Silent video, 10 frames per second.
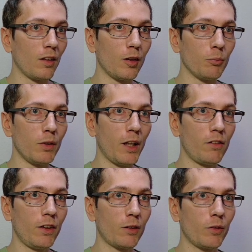Down
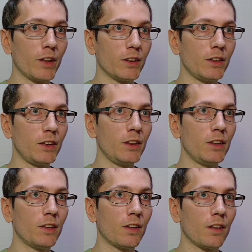here we can see
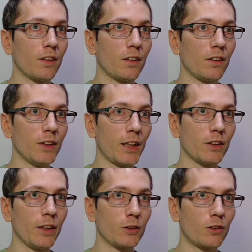there's
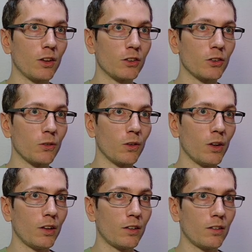actually a trust
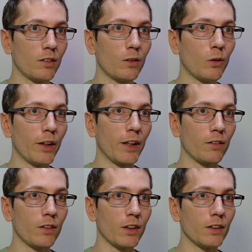score
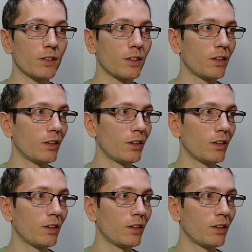CoinGecko does.